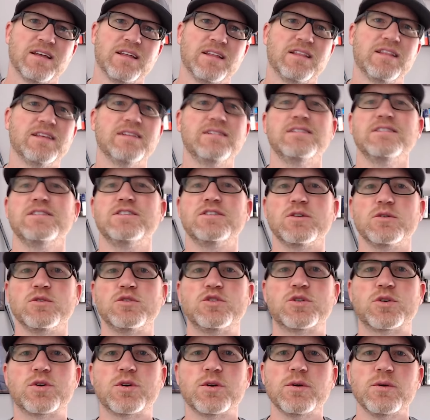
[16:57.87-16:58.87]
This is so
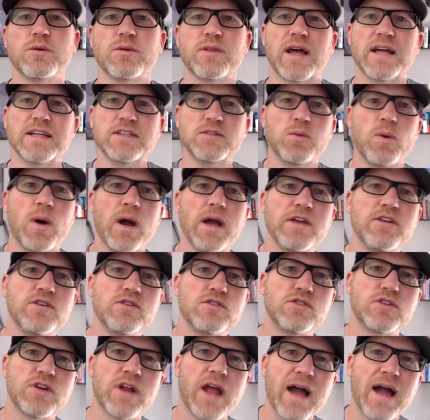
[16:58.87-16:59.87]
true. That's why
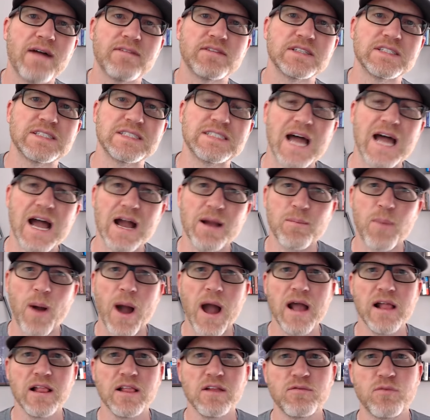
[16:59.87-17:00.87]
you should have a
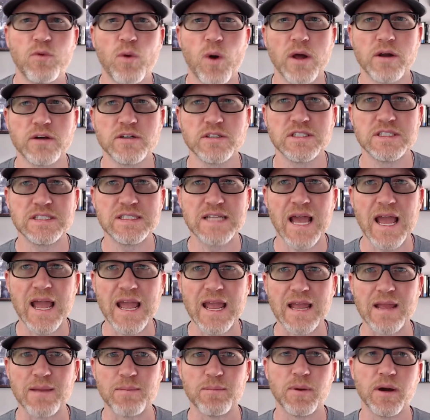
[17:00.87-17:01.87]
stockpile of water
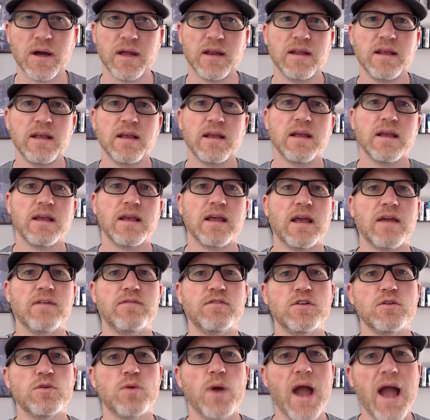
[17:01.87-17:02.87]
today. But
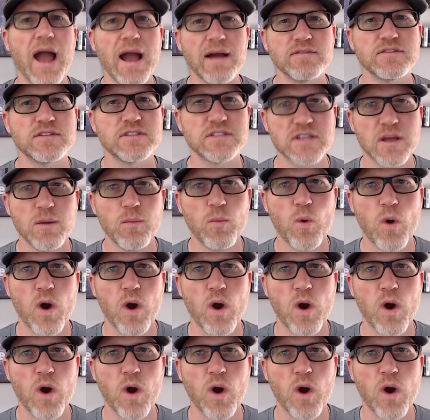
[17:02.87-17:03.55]
if you have some